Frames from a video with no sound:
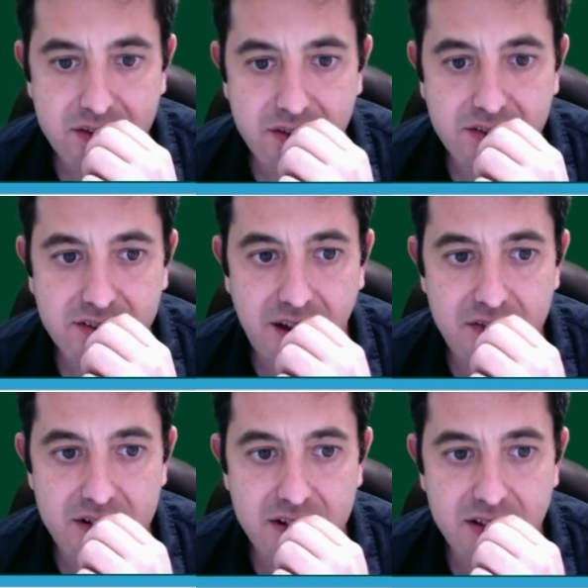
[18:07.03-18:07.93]
So the
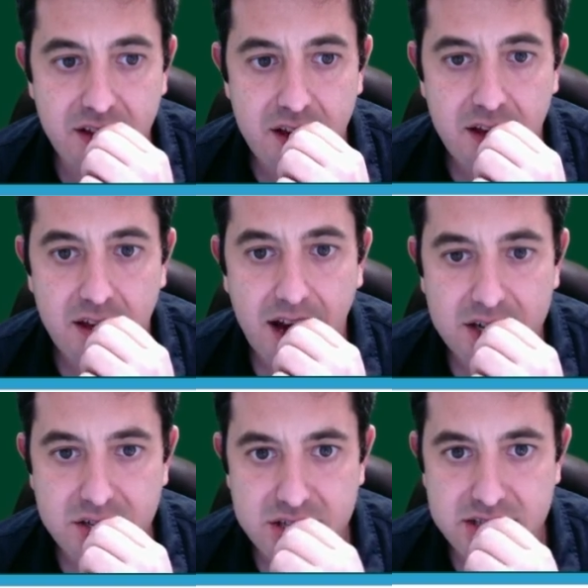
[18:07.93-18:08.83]
7 is
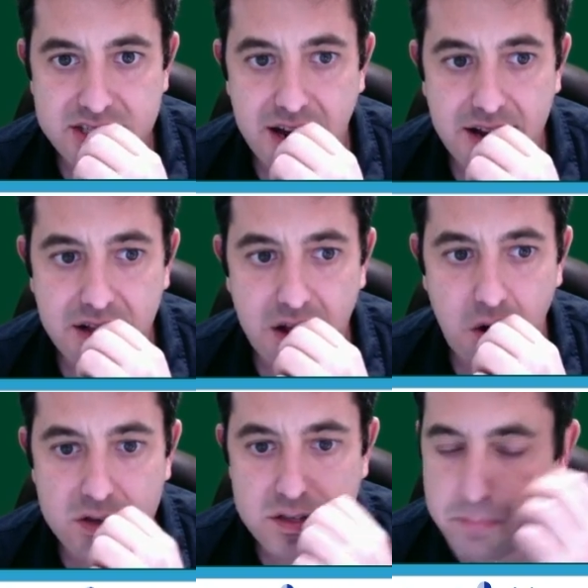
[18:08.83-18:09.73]
actually the second
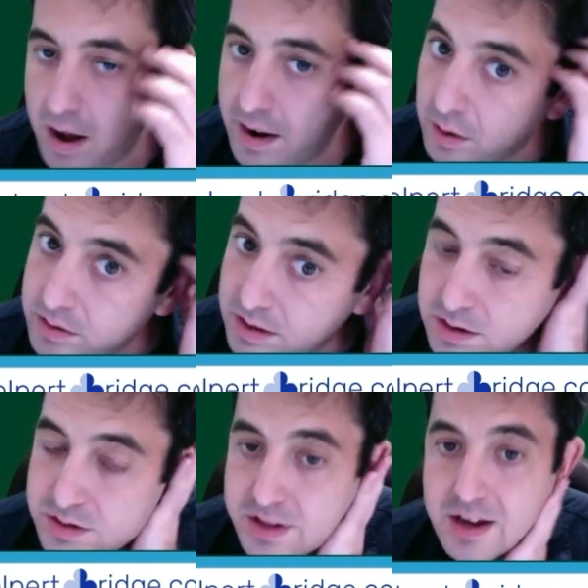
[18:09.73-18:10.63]
lowest spot out there.
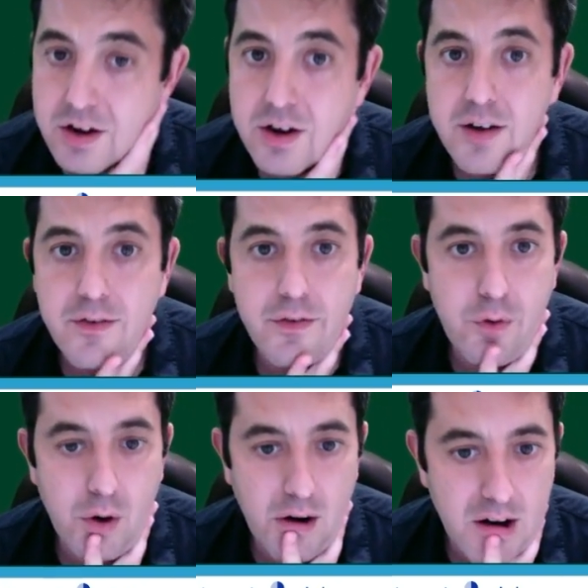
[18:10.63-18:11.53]
So they could have a
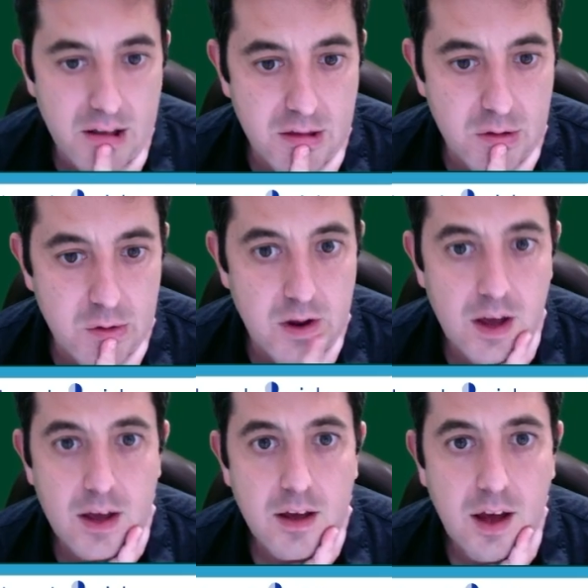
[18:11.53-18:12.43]
4-card suit.
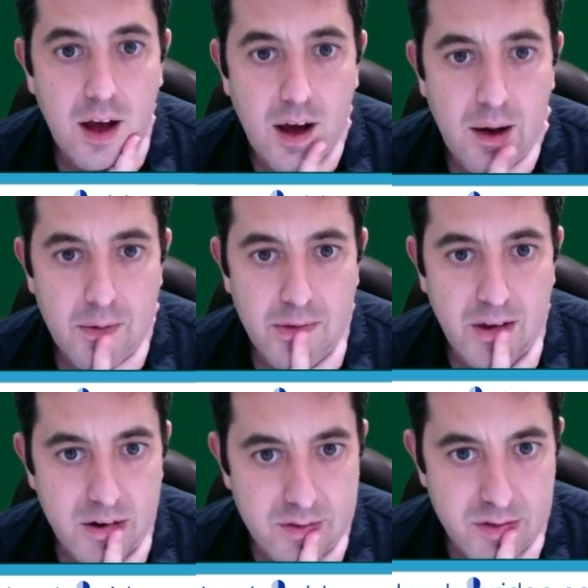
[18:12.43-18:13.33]
They
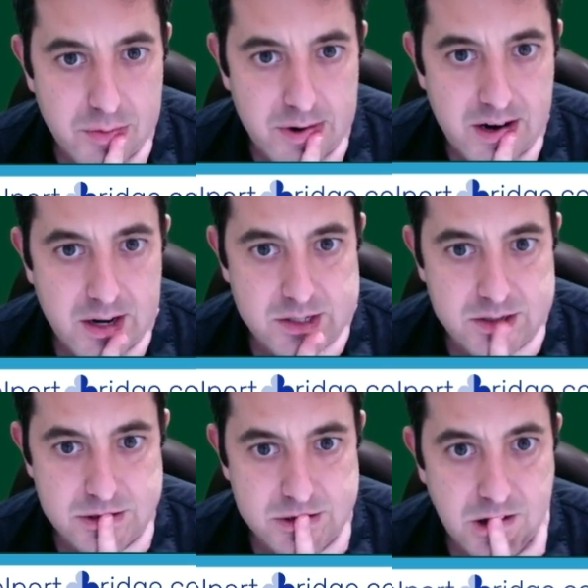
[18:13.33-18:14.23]
could have a 3-card
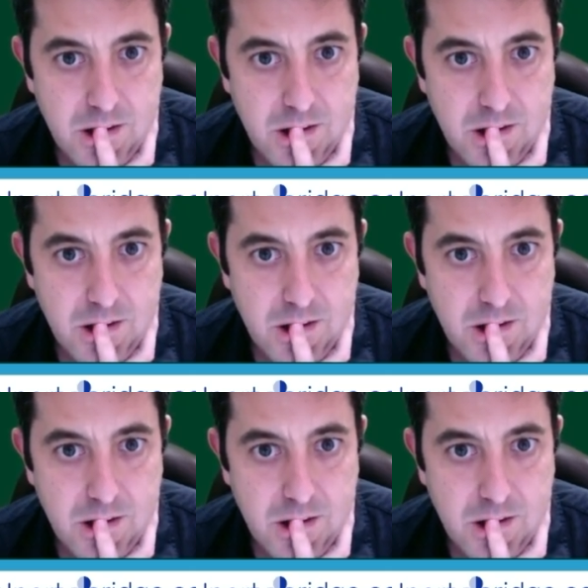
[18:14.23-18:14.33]
suit.